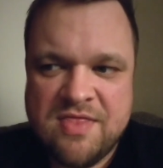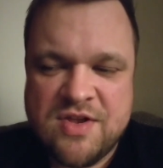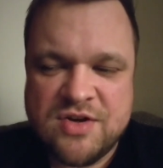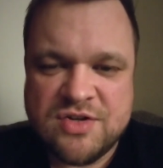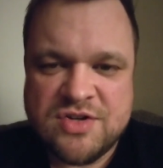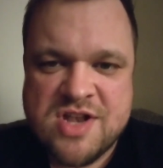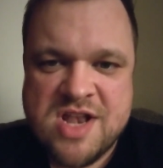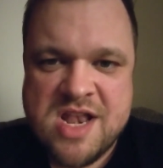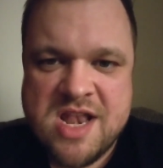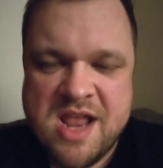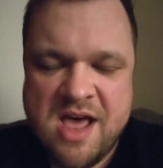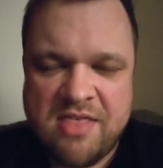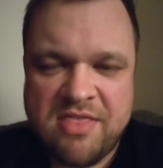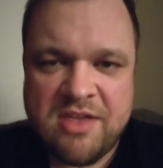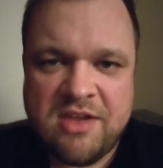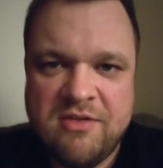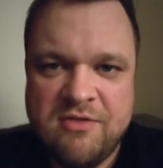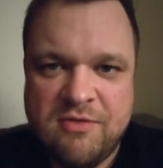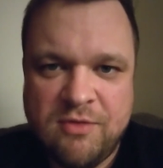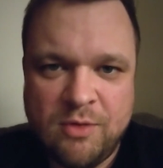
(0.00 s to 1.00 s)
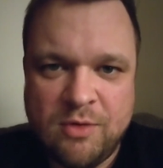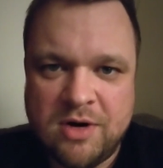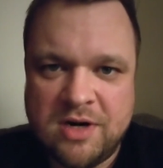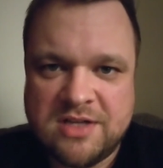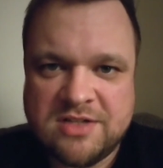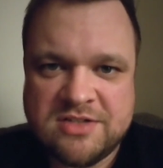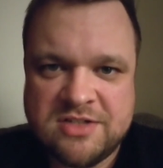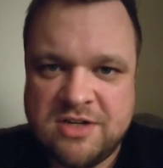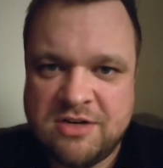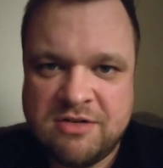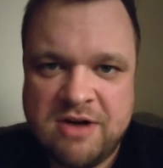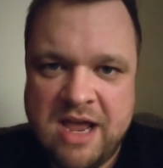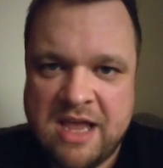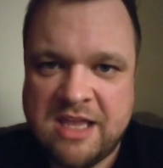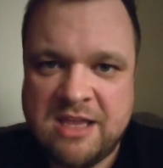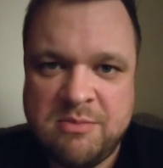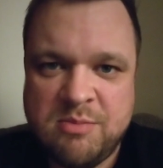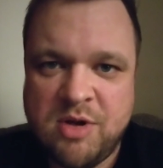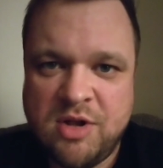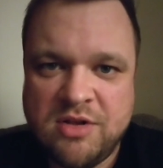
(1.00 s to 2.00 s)
there's nothing for us in
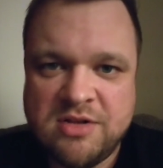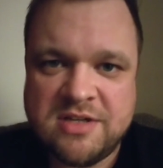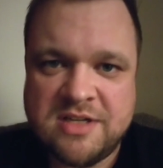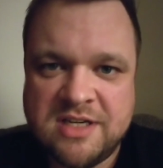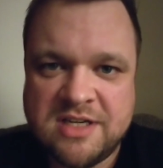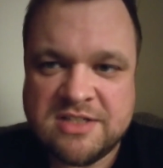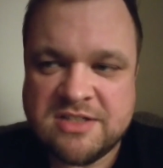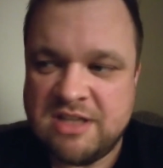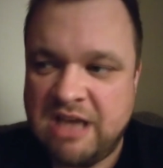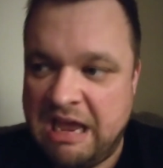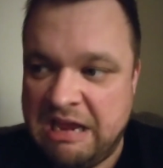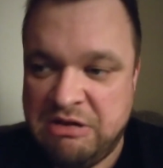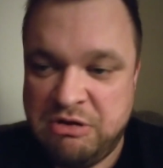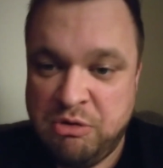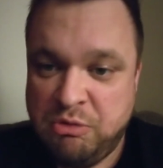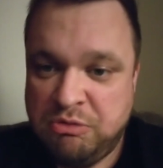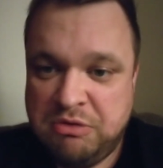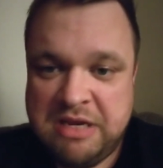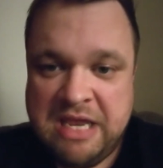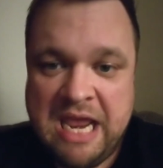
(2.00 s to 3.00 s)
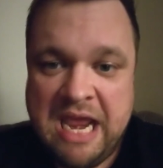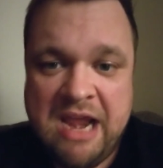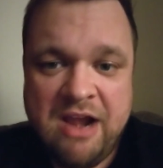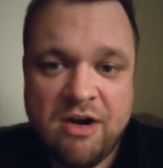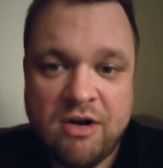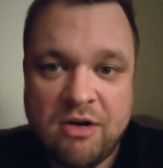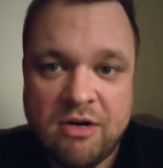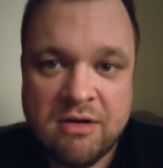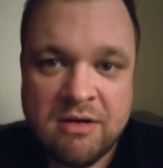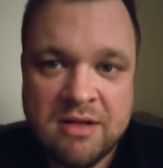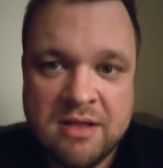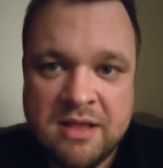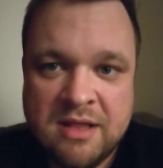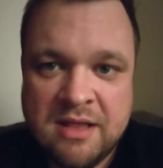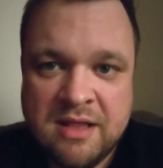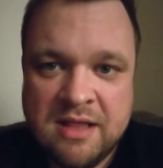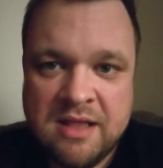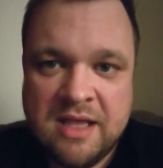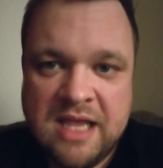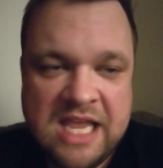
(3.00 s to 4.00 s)
Iraqi politics. I don't care.
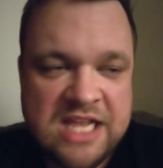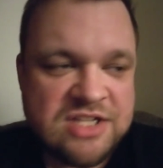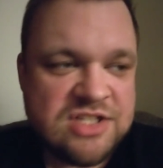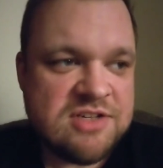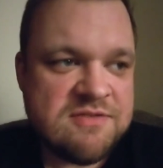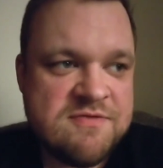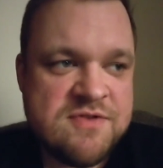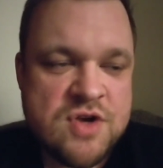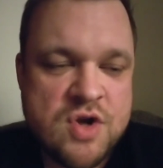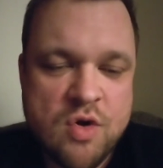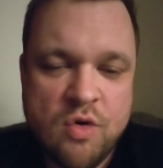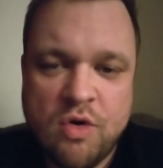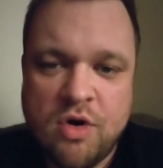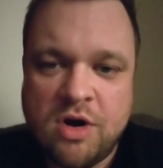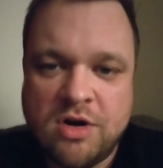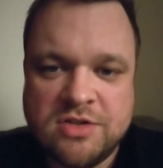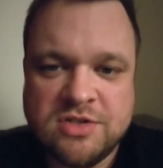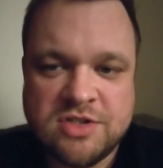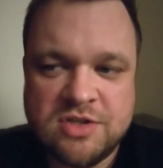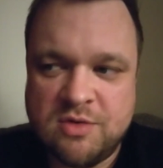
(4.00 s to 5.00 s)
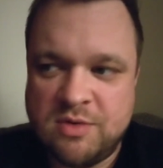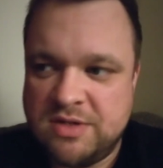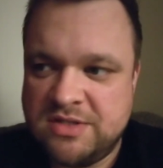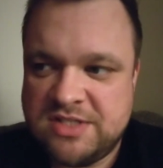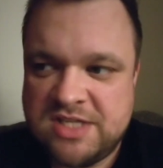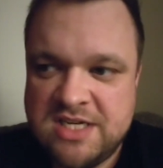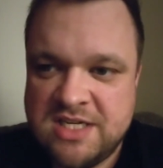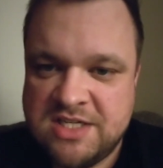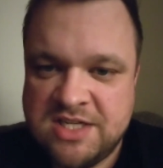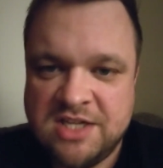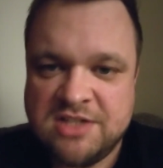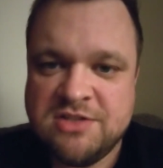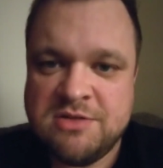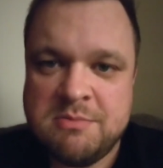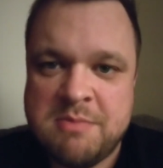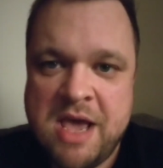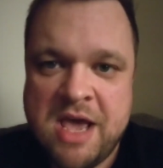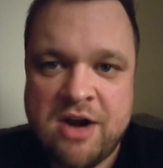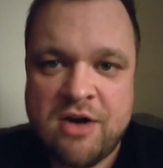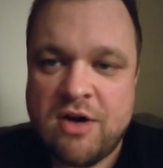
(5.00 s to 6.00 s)
It's of no consequence. It
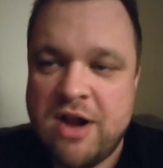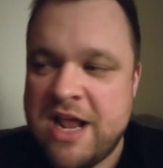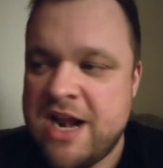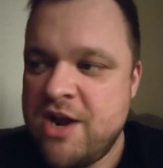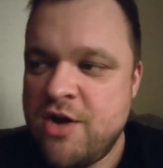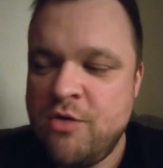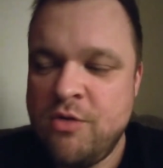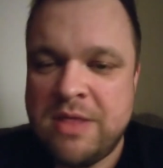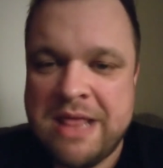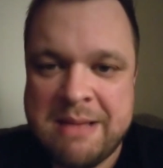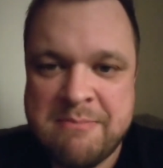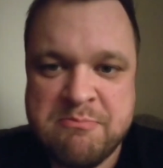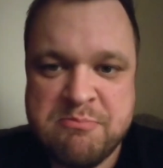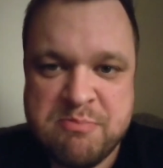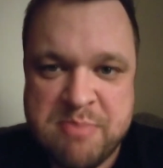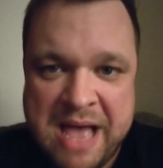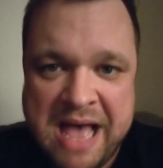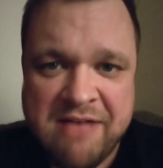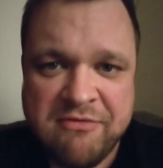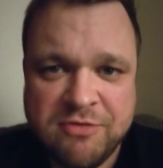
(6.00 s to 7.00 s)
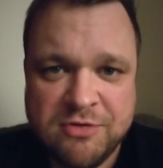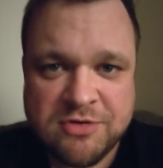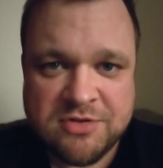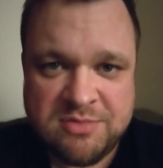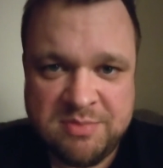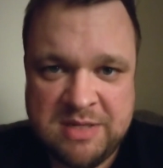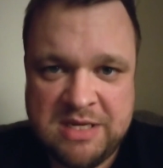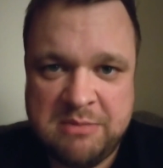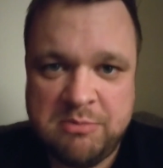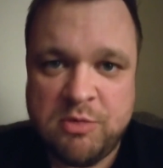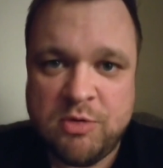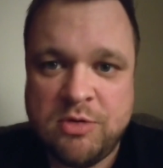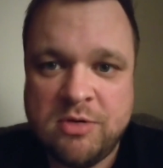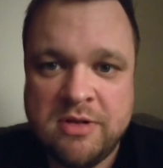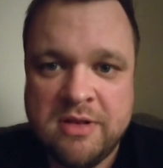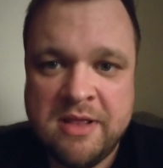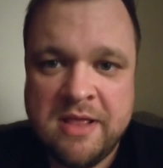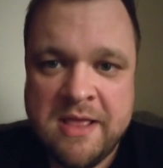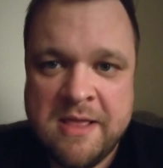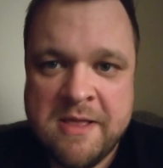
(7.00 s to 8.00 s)
doesn't matter. And I know that baffles
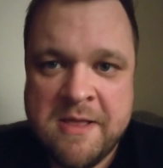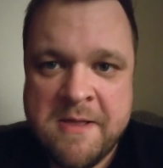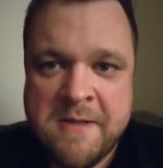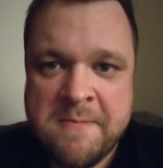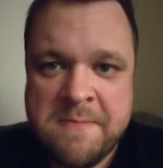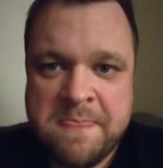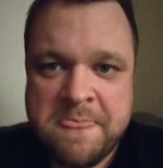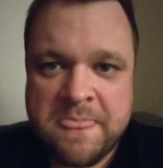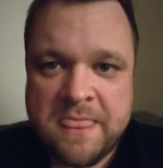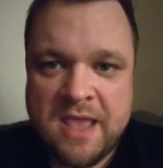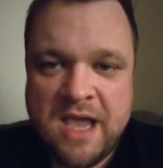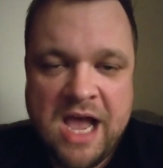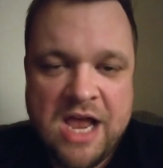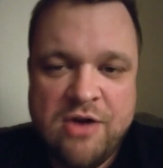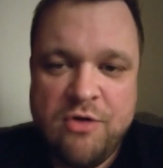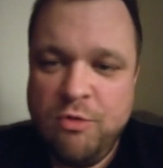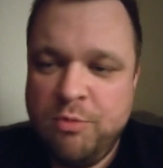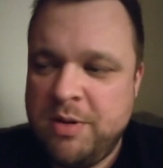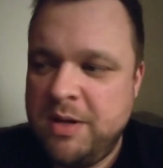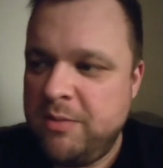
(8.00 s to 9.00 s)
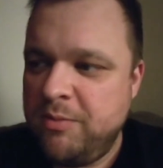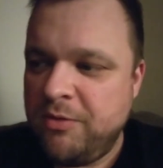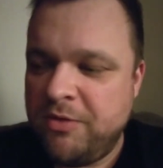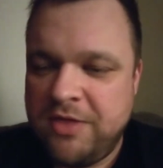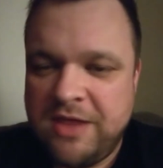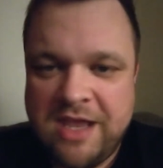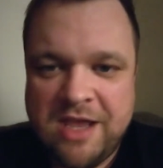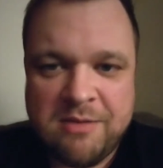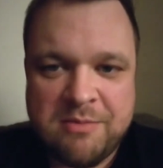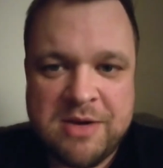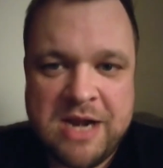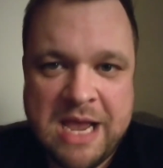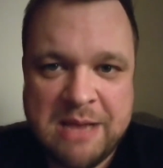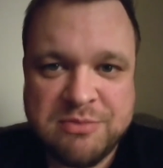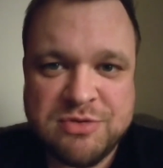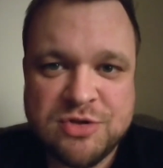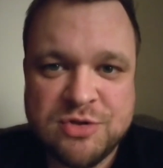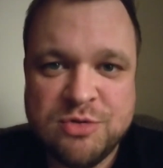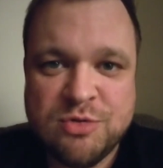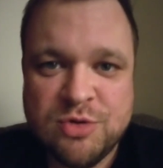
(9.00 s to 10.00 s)
people. I know people think I'm an
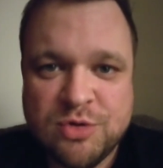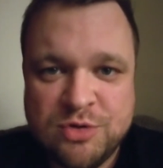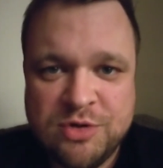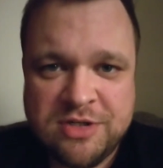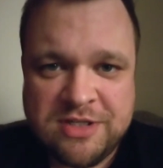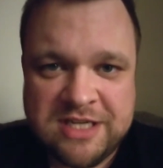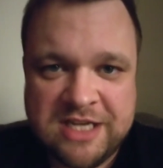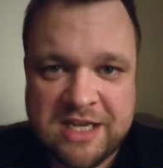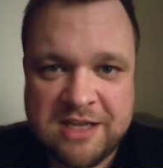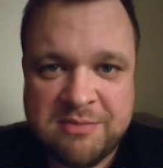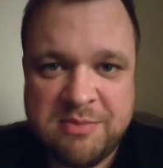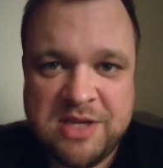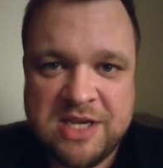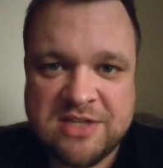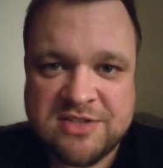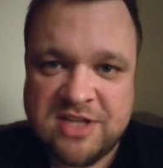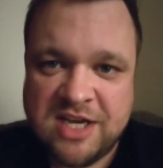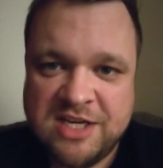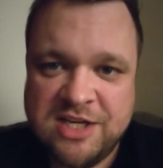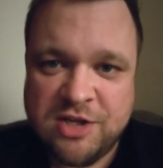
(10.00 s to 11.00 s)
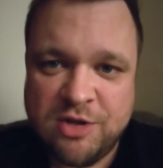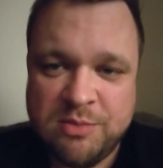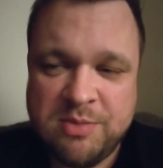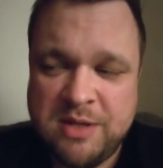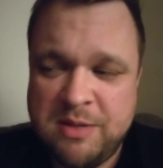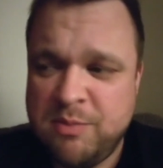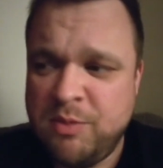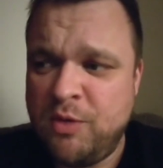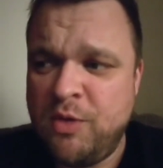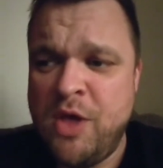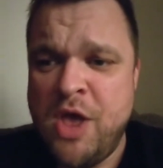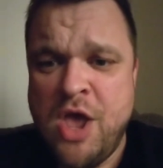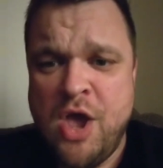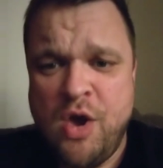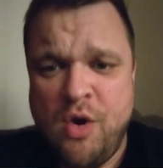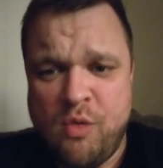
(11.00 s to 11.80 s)
absolute lunatic because I tell people,